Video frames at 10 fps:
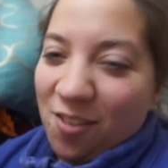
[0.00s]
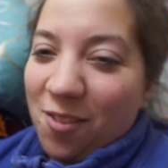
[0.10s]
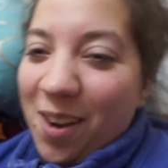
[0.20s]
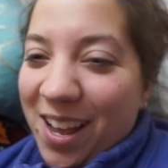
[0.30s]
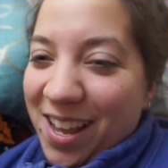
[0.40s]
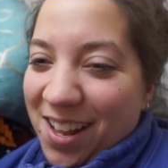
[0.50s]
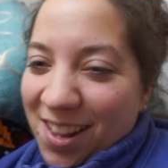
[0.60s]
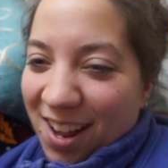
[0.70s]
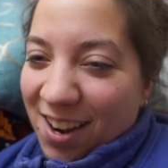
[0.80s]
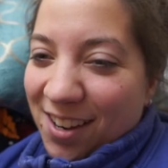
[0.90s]

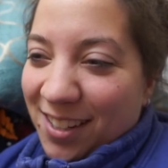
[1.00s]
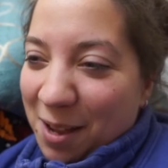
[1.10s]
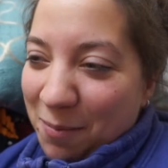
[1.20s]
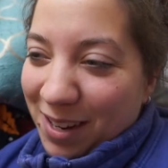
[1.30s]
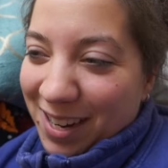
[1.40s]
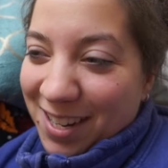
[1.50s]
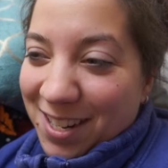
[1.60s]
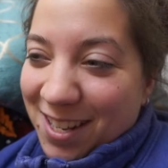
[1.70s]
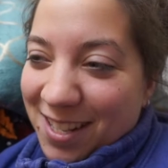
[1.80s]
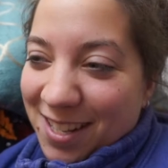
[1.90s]
Well, our company
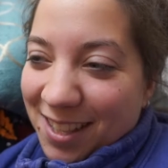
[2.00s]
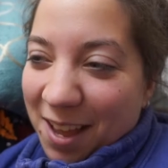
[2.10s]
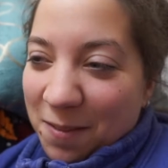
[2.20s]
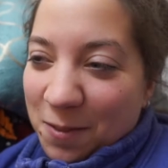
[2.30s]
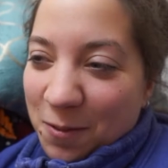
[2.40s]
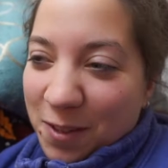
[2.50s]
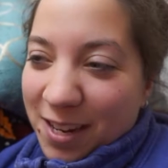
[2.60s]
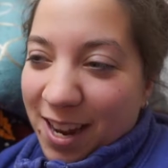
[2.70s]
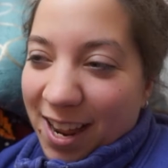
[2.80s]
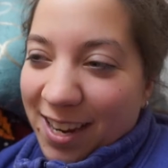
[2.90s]
just left for the
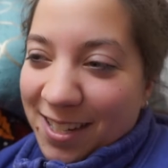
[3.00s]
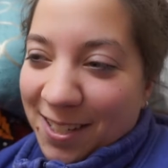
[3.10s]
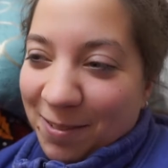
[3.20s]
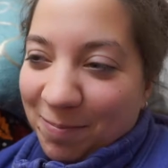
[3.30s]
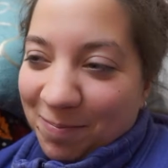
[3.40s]
night.